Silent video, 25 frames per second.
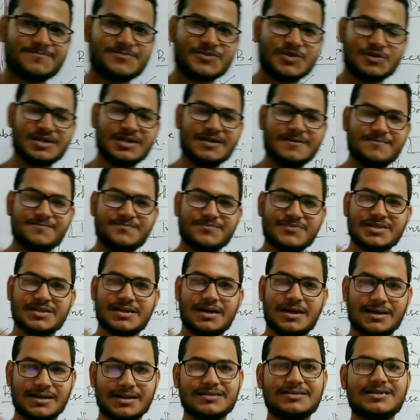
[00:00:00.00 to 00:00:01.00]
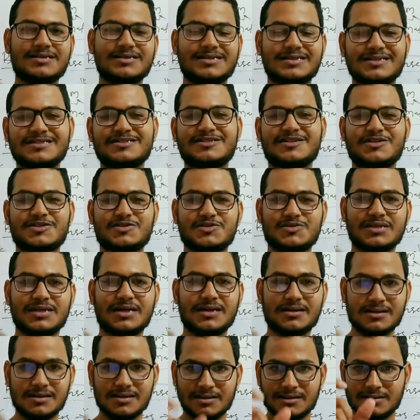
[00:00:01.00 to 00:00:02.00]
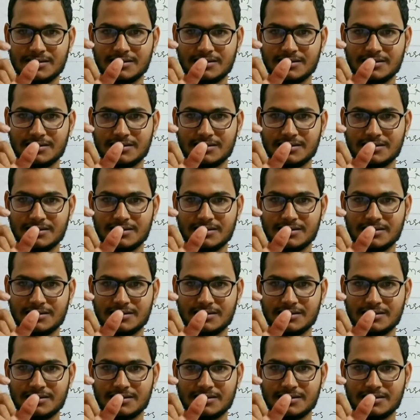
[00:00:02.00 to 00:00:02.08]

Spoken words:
Okay. Another thing is also there,